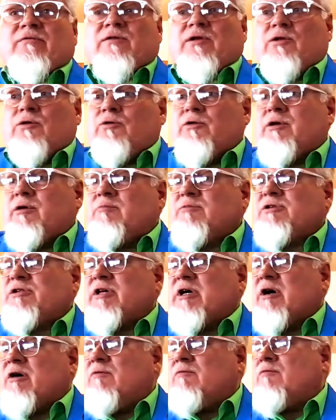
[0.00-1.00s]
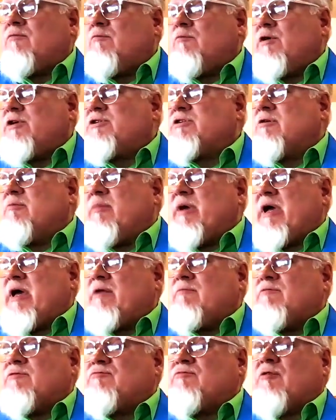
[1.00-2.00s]
of the Lord himself, which
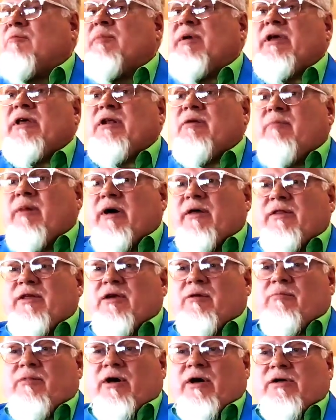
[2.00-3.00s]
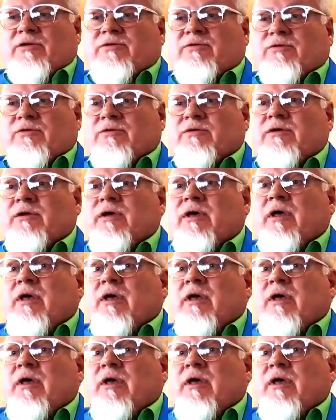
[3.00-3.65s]
command was repeated by the apostles.